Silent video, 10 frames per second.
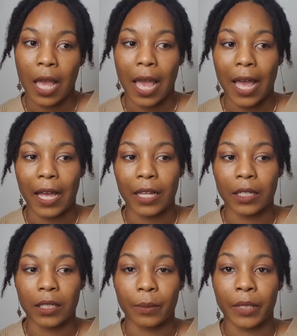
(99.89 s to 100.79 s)

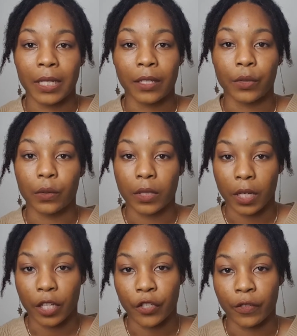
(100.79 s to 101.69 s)
and potential
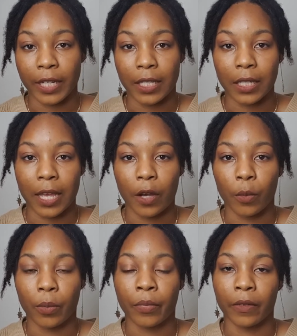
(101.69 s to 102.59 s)
surgery to help
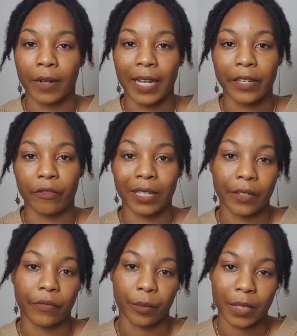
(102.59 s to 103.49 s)
provide relief
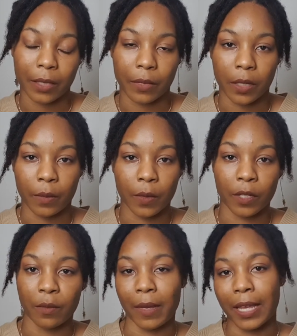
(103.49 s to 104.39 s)
from symptoms,
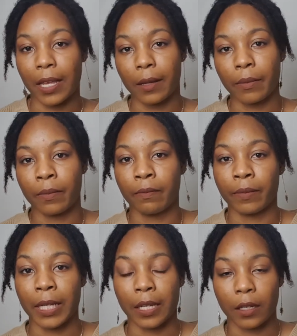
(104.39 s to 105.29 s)
which may
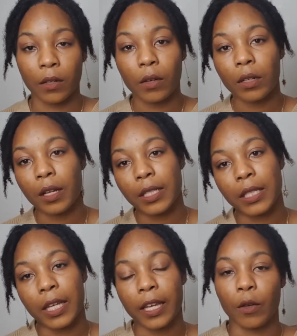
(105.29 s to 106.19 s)
be long
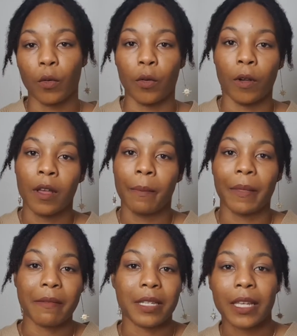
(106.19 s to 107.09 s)
lasting or
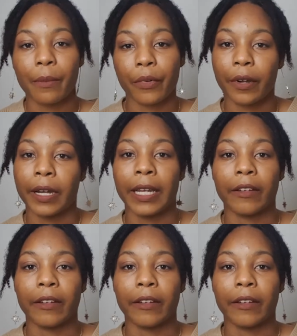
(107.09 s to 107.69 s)
maybe temporary.